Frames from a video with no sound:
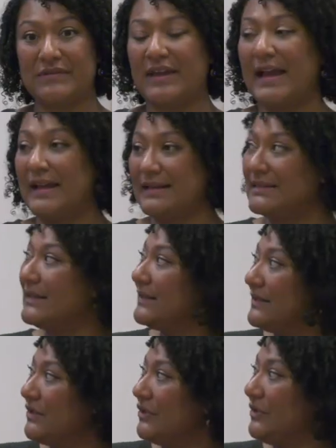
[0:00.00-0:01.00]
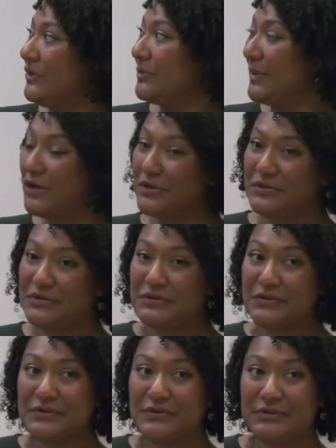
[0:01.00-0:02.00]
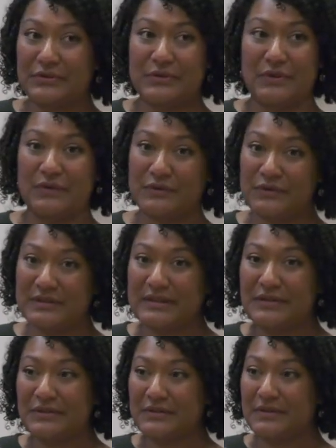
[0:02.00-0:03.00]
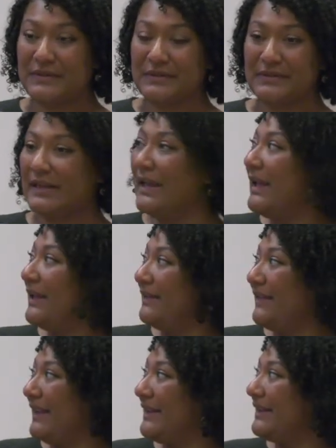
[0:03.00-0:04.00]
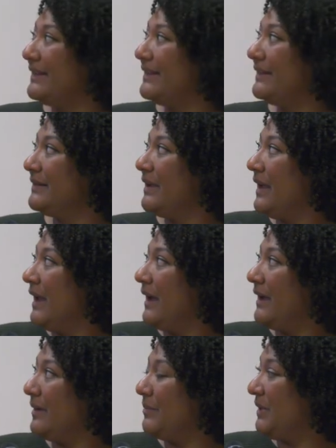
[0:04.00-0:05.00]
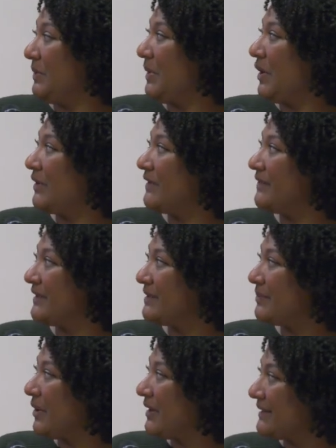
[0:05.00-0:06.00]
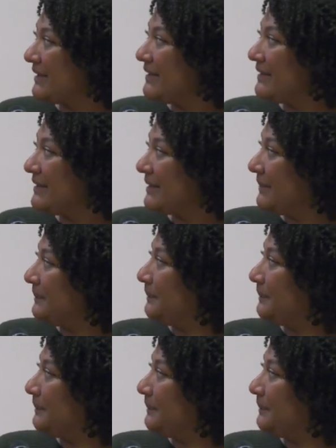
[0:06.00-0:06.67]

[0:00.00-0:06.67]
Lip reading: of access to your partners or your overseers so that they can be part of this process.